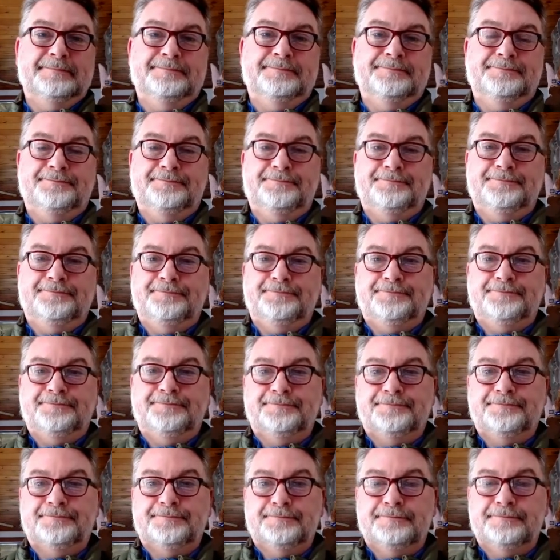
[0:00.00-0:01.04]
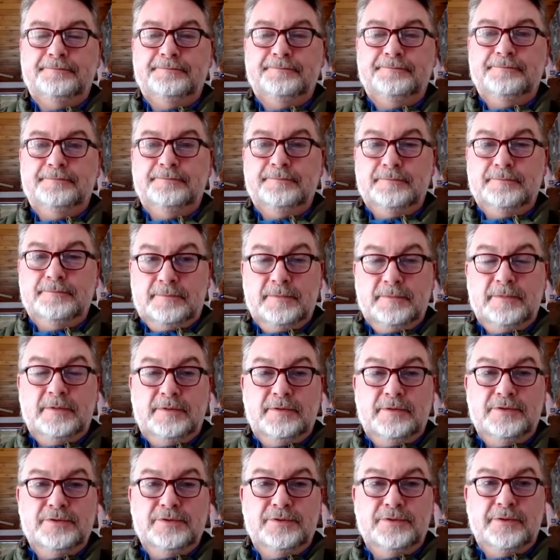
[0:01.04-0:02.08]

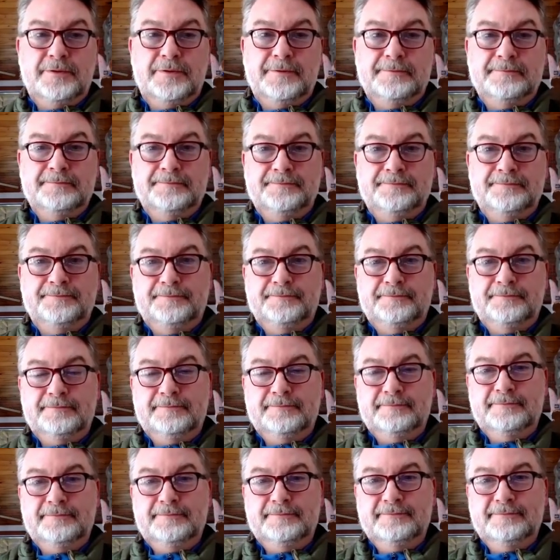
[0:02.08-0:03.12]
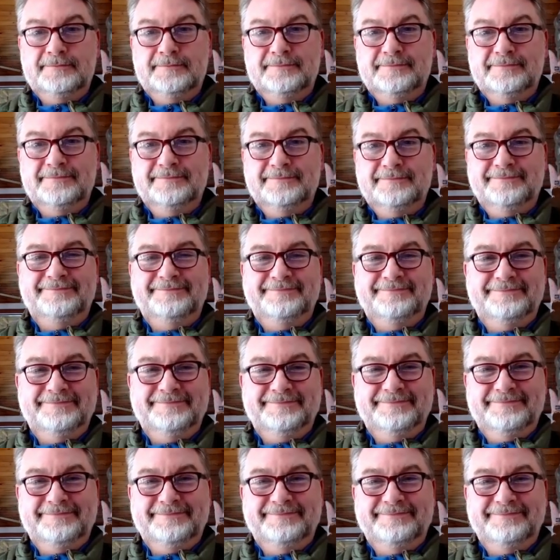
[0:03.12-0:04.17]

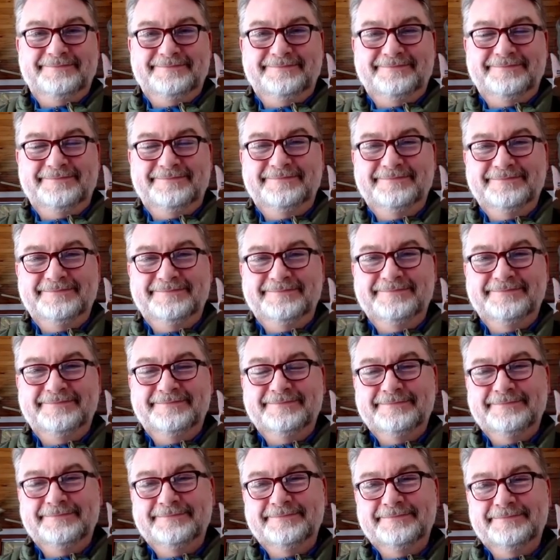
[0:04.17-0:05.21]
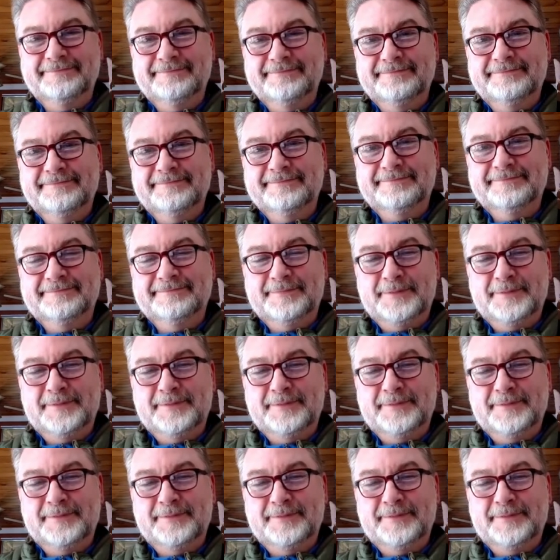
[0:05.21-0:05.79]
[no speech]